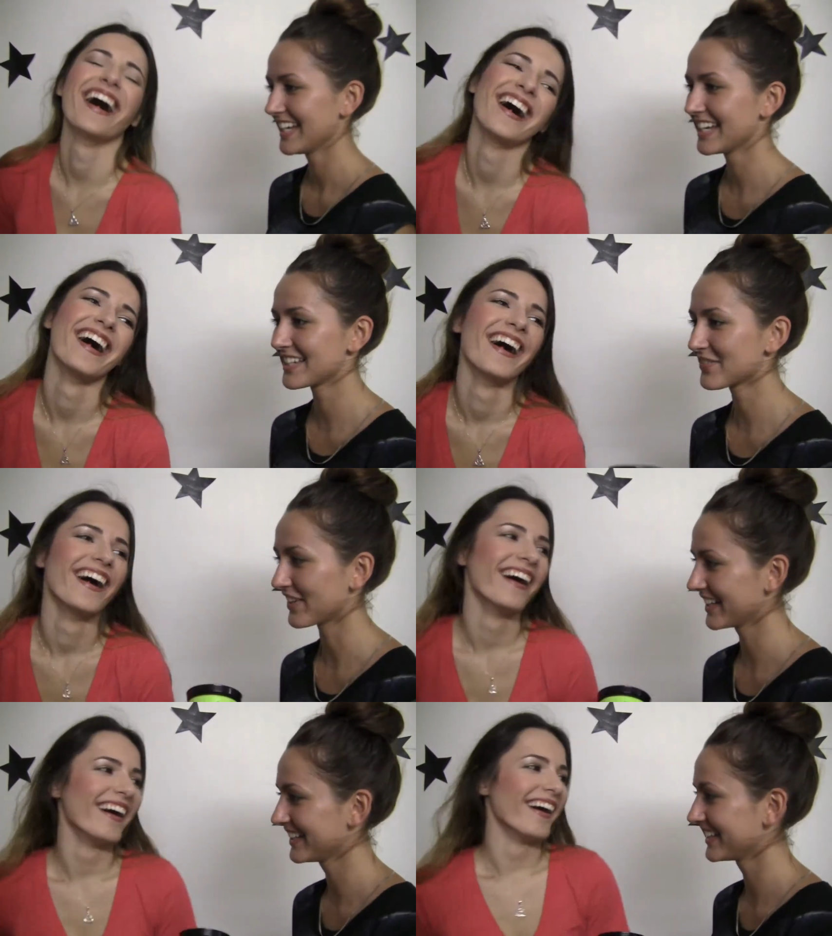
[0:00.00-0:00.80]
Speaker 1: It's
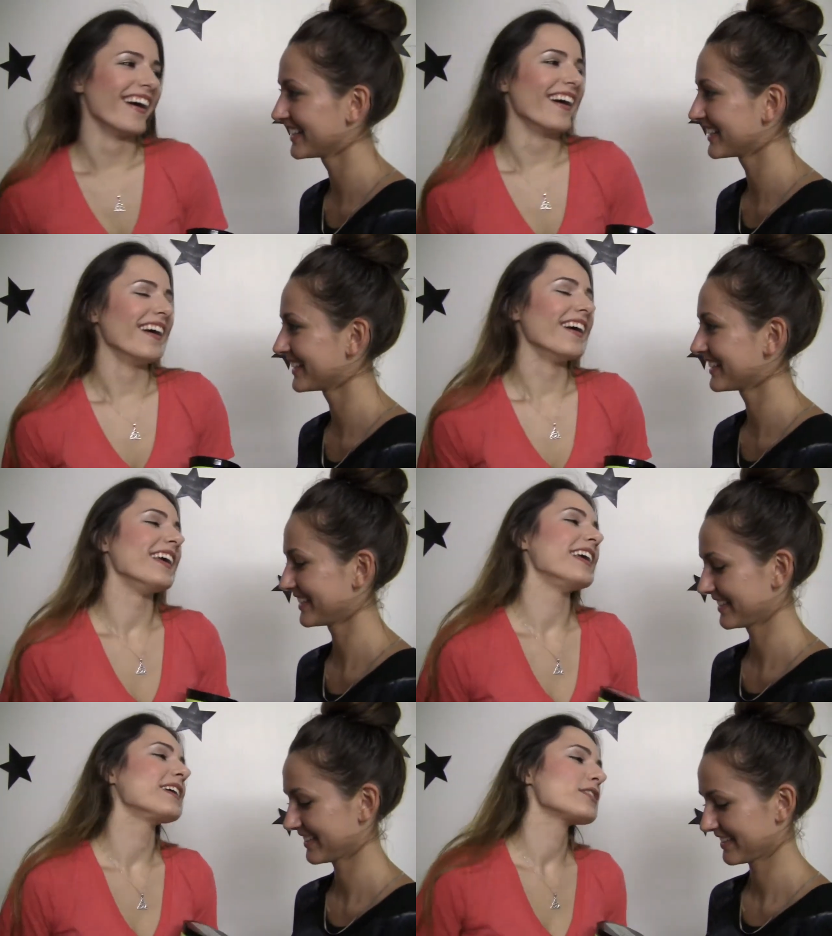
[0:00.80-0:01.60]
what?
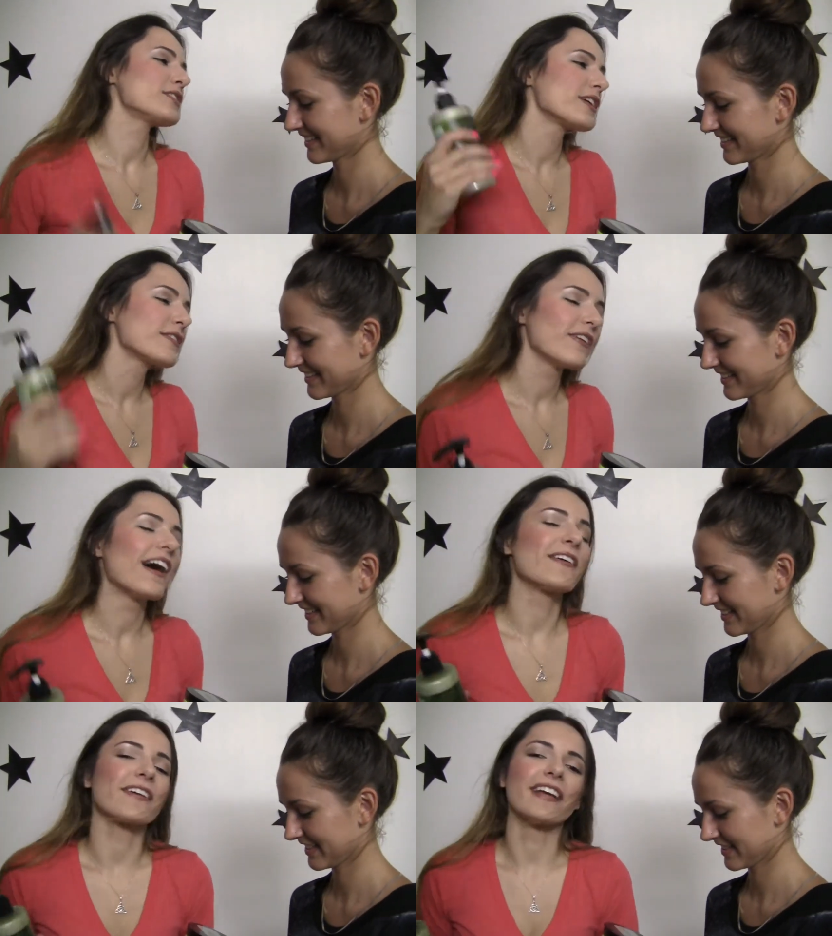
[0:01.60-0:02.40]

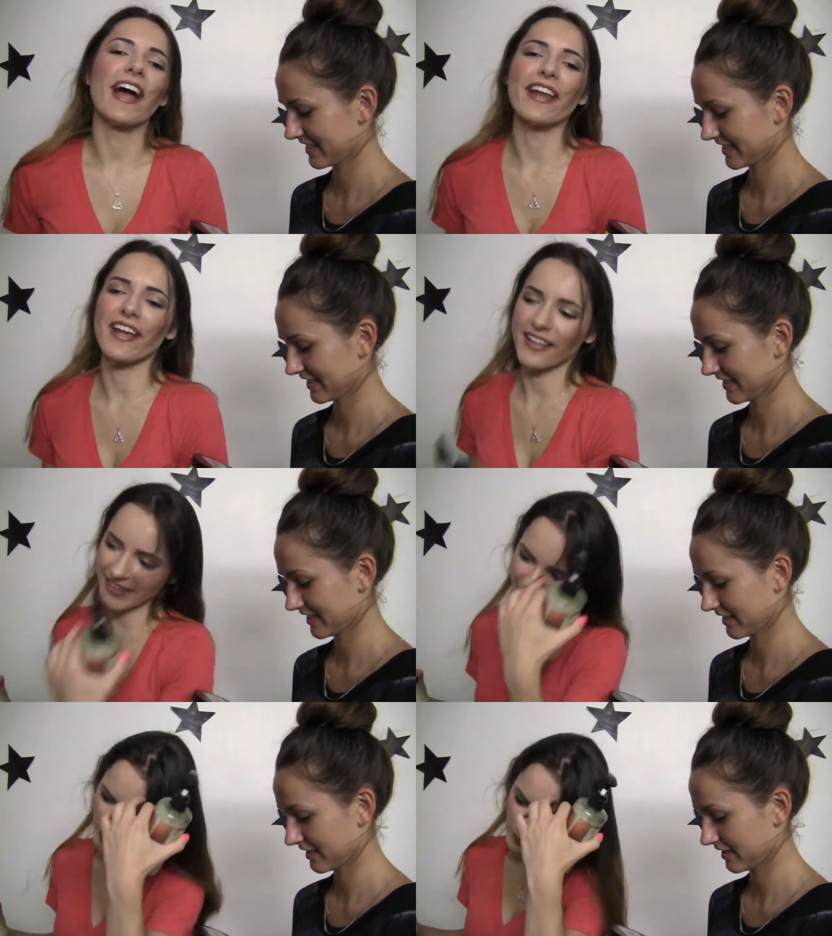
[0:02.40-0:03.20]
Eco-certified organic.
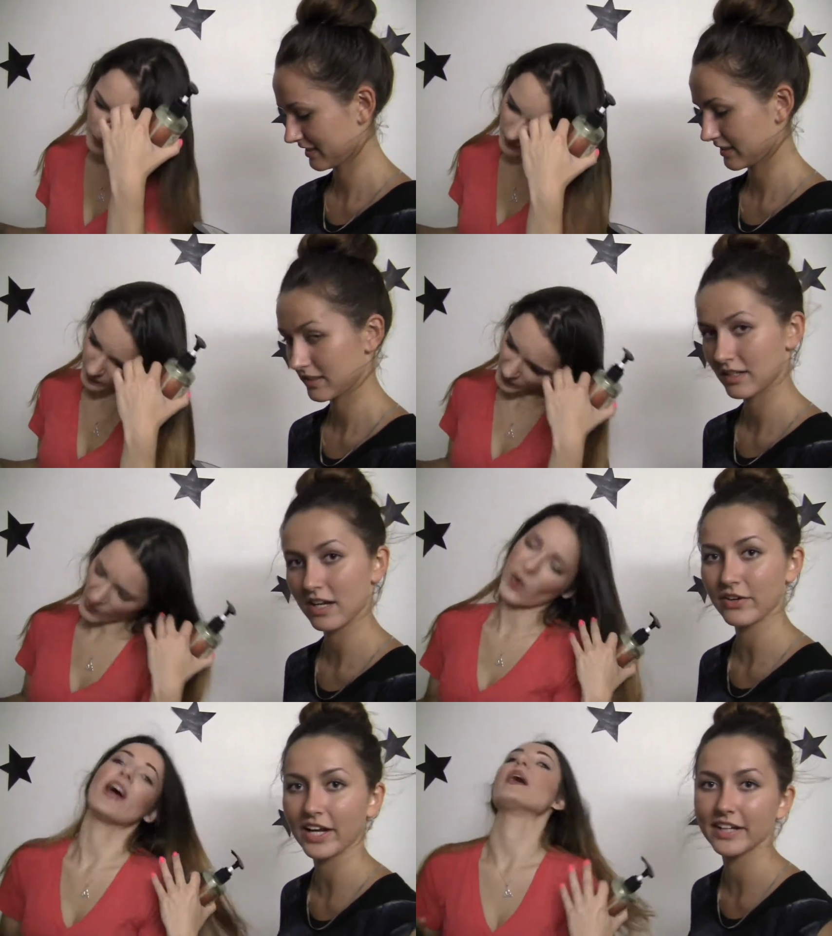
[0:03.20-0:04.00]

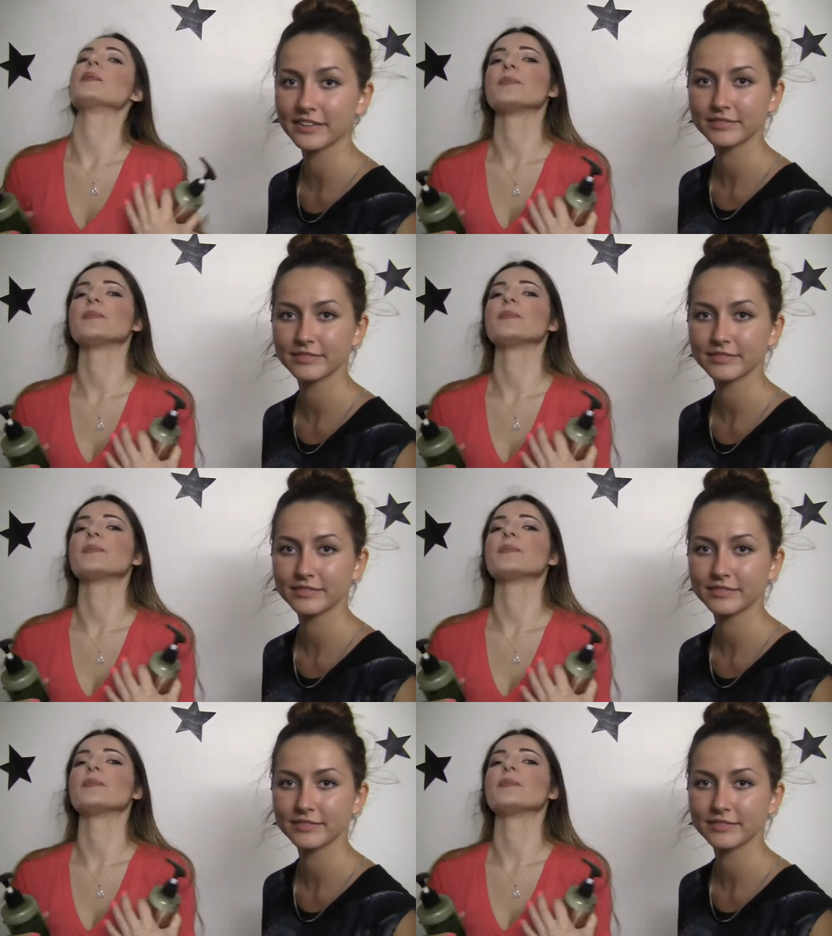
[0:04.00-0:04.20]
All okay. Right.